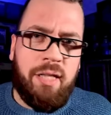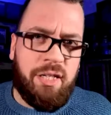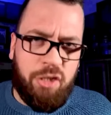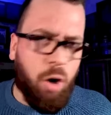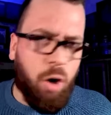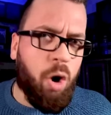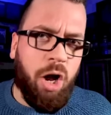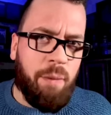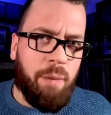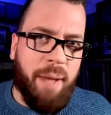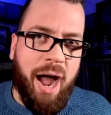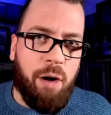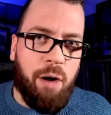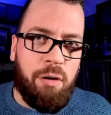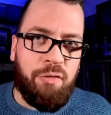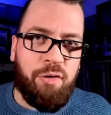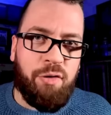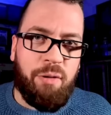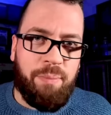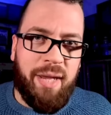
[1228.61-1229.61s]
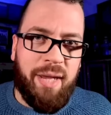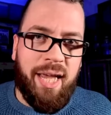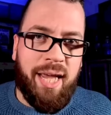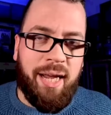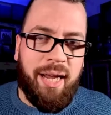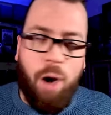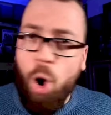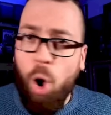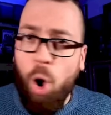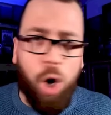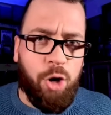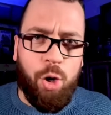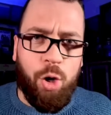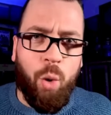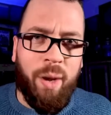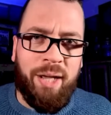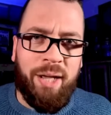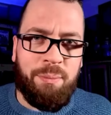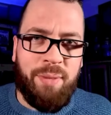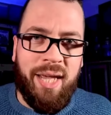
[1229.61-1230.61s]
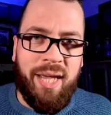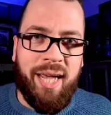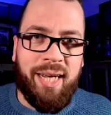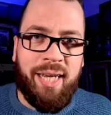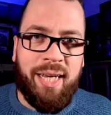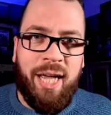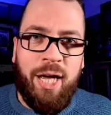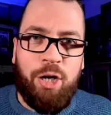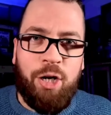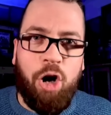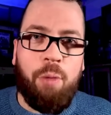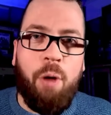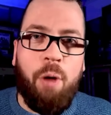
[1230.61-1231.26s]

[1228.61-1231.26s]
this all-powerful being, all-knowing being,